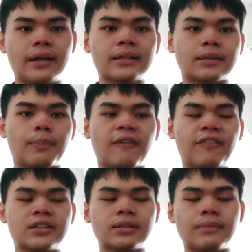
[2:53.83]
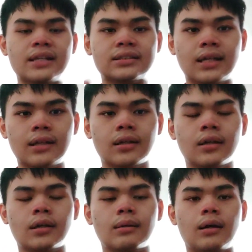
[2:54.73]
emulate the perfection mindset
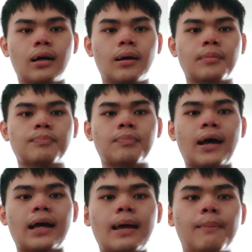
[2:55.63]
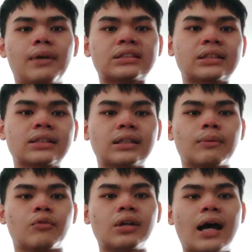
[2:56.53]
by
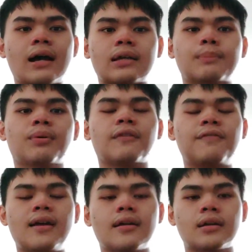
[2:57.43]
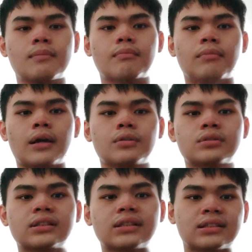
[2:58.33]
embracing we are imperfect, by
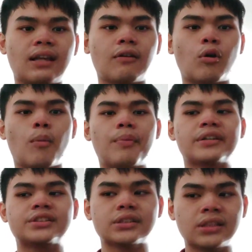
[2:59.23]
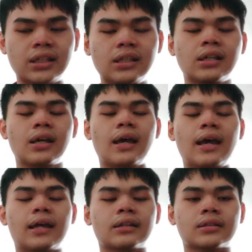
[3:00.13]
using the self-compassion
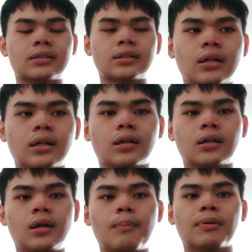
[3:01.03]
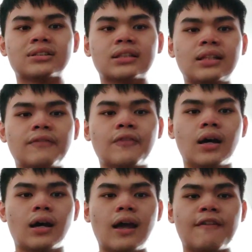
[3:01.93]
and the positive
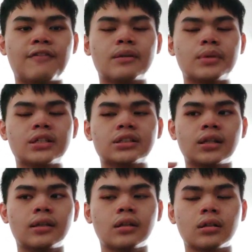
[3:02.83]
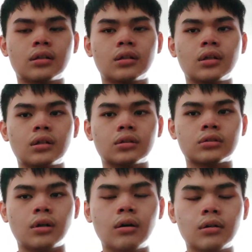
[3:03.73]
affirmation
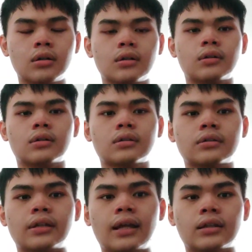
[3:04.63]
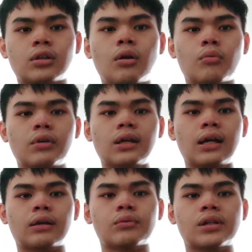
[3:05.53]
talk, and talk we
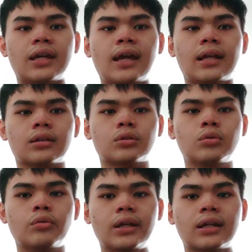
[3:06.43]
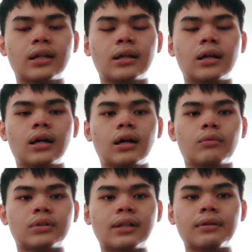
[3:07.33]
can do it
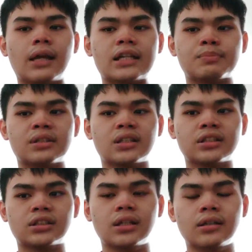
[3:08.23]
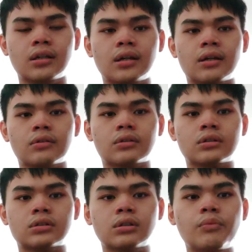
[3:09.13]
without the expectation,
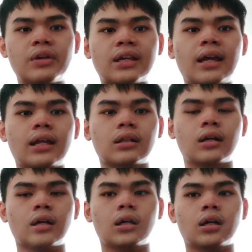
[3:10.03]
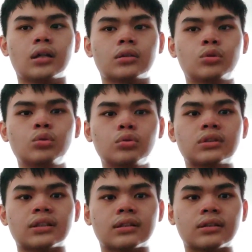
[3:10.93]
so we can do
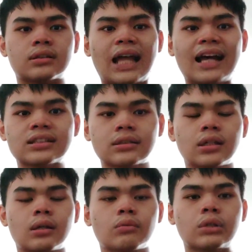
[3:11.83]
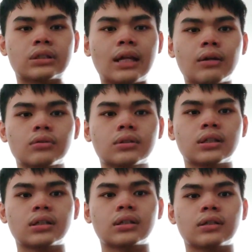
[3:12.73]
the task
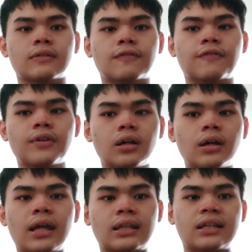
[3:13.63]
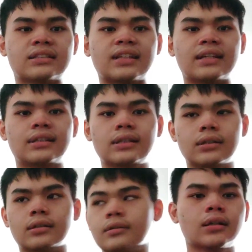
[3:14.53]
without the fear and anxiety.